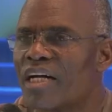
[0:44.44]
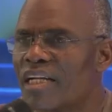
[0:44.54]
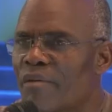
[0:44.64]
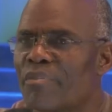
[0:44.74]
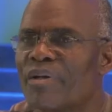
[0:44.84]

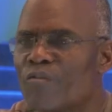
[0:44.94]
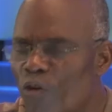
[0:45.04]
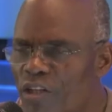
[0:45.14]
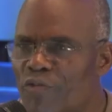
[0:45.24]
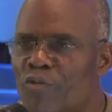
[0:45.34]
And I bet,
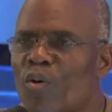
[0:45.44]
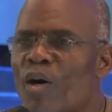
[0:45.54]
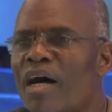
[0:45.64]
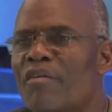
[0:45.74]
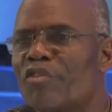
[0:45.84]
what if you
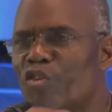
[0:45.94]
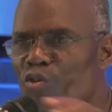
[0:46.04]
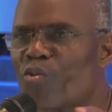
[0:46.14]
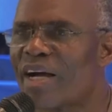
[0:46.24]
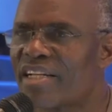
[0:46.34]
don't have
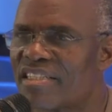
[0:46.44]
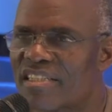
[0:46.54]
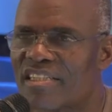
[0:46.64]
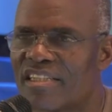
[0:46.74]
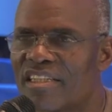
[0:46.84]
new
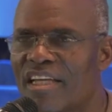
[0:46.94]
wineskin?